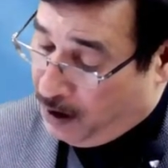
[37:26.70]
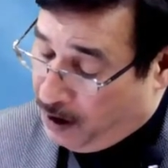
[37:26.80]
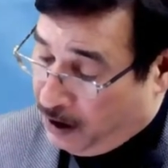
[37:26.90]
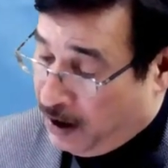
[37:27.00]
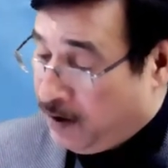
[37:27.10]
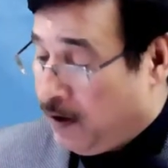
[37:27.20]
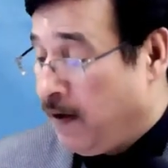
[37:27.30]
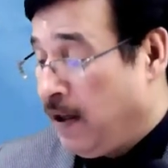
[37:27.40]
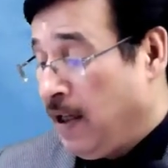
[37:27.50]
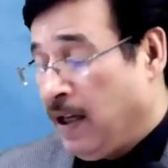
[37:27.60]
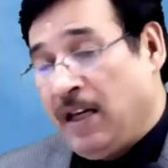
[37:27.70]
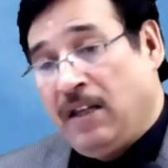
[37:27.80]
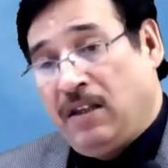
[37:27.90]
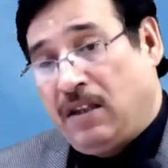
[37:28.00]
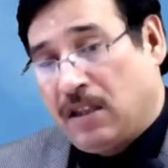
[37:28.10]
Now,
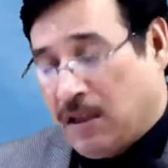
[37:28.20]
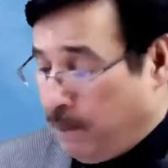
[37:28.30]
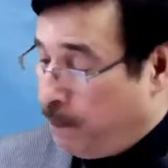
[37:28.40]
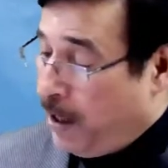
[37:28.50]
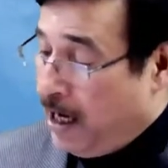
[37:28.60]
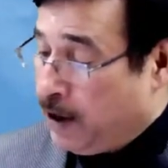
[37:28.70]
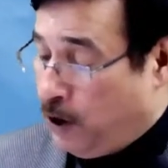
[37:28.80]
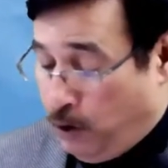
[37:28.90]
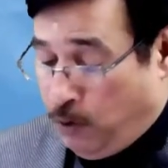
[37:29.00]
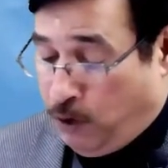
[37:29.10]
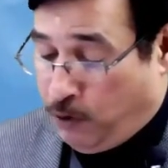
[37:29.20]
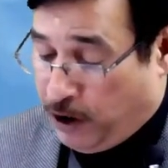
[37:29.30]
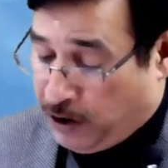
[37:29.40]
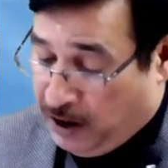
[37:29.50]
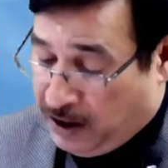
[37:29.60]
in part 2,
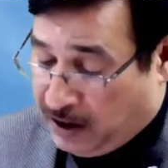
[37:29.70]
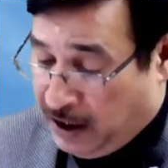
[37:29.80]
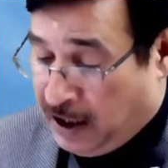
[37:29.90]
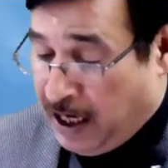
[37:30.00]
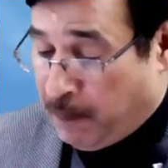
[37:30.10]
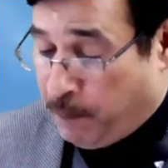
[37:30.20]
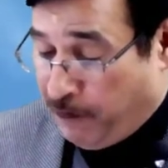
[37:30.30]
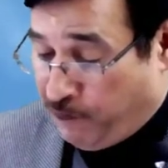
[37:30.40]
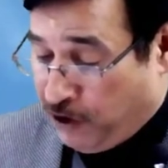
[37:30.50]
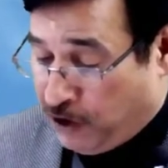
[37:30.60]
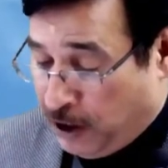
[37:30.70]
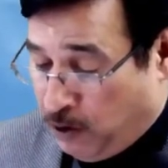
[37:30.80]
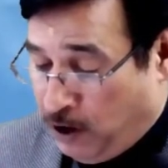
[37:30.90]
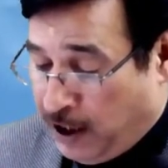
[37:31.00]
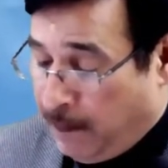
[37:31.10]
question state that preference
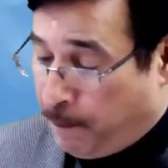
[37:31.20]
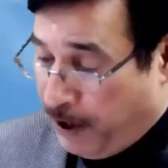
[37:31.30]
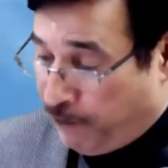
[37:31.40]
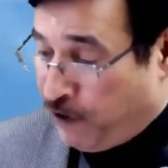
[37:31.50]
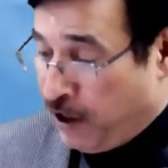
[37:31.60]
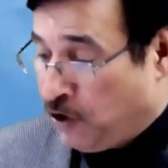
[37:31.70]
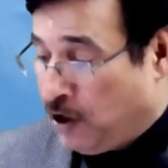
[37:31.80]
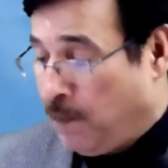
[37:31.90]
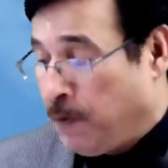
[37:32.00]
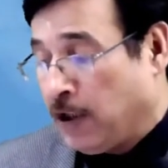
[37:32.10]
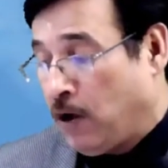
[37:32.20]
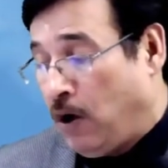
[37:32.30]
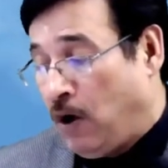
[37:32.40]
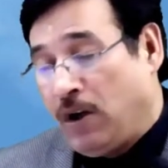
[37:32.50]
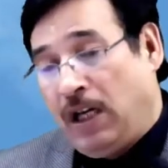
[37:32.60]
shareholder are preferential but
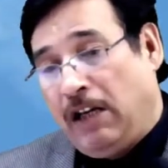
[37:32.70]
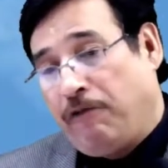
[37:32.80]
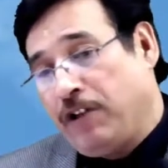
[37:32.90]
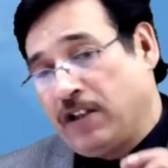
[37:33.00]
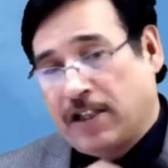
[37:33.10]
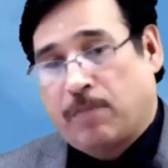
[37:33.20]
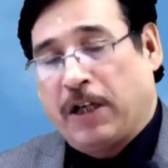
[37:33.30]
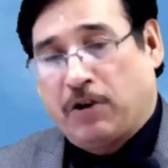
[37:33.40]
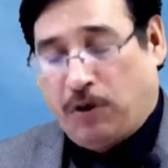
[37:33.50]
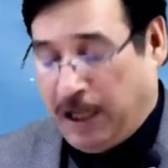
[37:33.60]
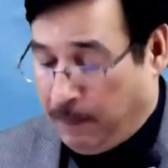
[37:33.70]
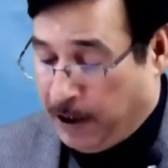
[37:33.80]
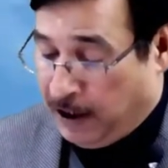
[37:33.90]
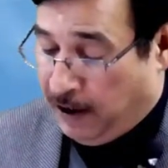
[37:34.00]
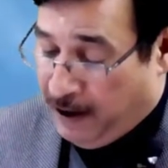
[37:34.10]
only with respect to
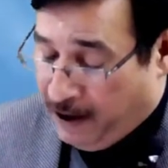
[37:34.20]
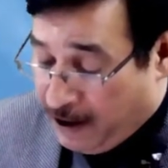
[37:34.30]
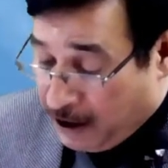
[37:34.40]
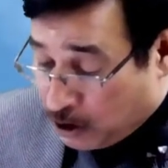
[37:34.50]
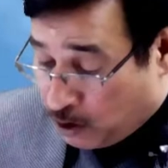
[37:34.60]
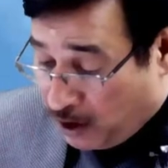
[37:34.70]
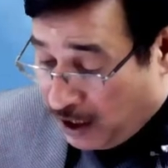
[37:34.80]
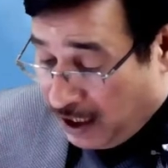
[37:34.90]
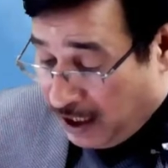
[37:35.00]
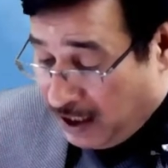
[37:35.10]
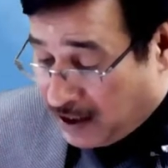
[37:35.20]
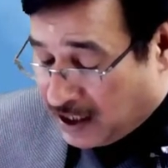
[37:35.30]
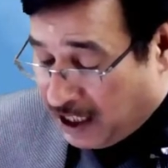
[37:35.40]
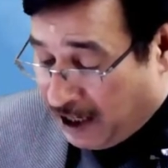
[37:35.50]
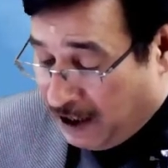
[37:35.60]
capital. So, in
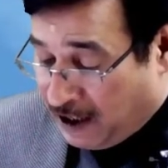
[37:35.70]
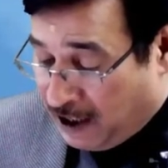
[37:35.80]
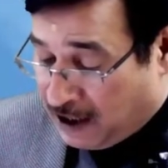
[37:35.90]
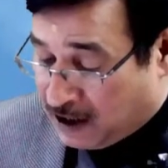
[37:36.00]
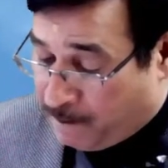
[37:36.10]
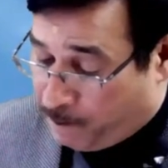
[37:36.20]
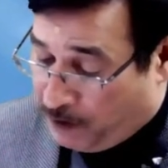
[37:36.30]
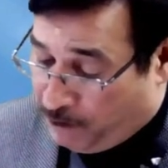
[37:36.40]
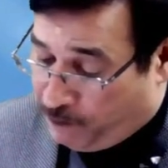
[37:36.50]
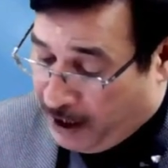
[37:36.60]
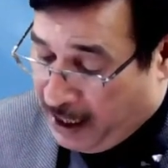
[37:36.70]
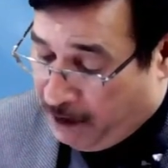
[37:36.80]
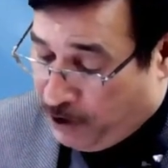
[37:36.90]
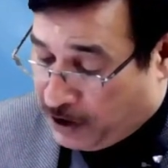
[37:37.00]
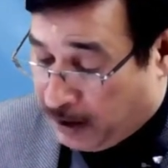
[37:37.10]
second case, when I
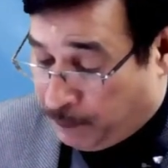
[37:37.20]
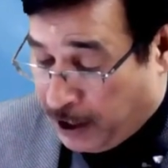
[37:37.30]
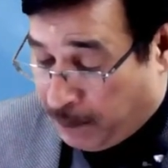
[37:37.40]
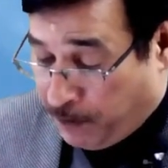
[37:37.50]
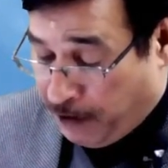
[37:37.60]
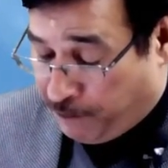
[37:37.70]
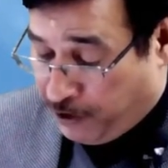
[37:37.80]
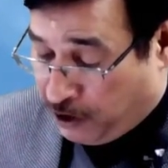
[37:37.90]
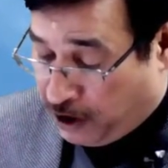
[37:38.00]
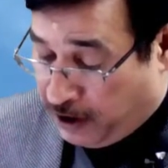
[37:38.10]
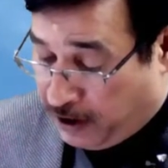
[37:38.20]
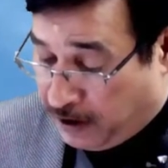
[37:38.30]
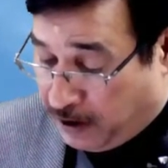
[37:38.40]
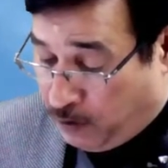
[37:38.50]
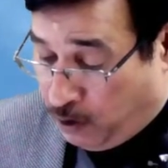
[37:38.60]
will subtract preference
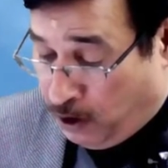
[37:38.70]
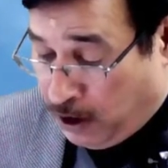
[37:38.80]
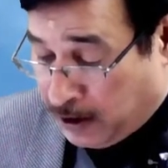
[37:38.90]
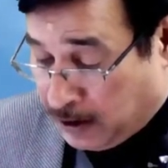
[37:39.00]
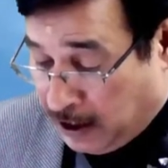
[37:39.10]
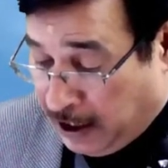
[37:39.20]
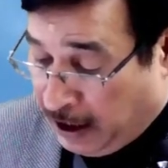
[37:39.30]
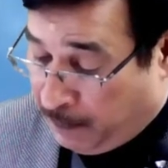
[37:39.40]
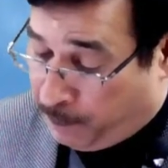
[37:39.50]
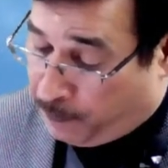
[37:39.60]
shareholders claim,